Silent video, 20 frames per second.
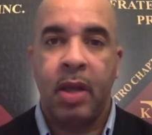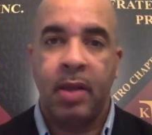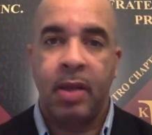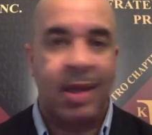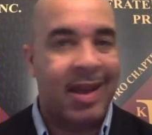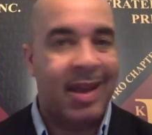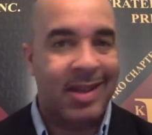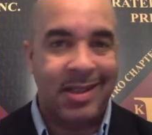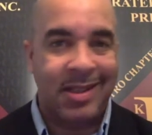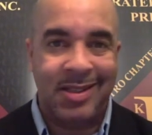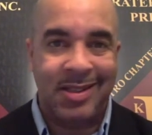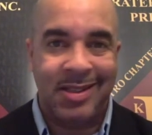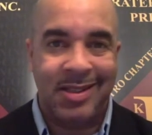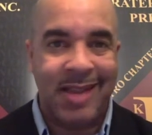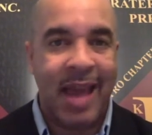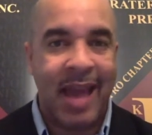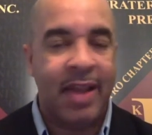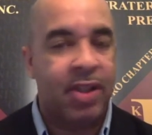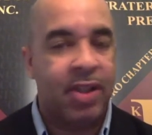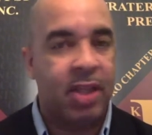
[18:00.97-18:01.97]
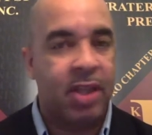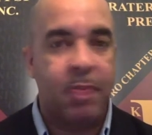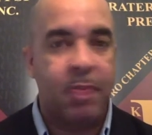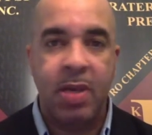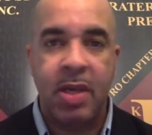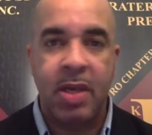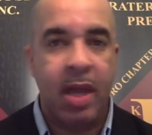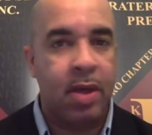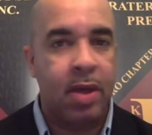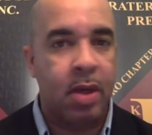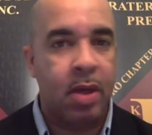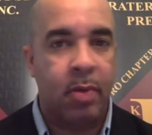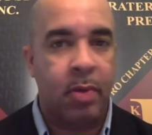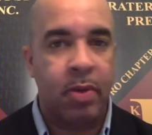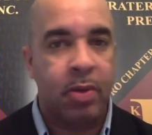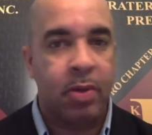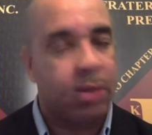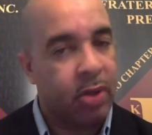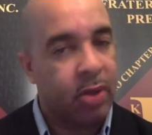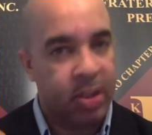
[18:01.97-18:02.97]
an exact GPA number,
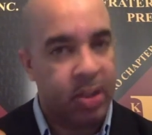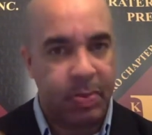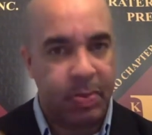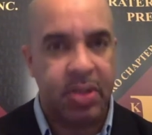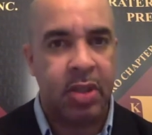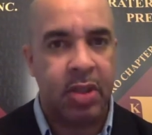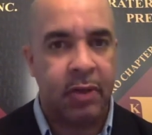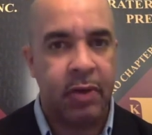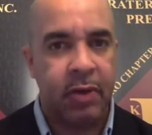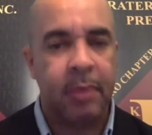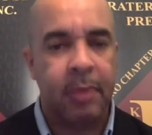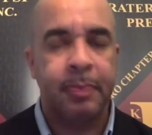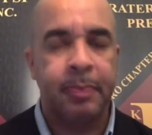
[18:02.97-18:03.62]
so it's specific.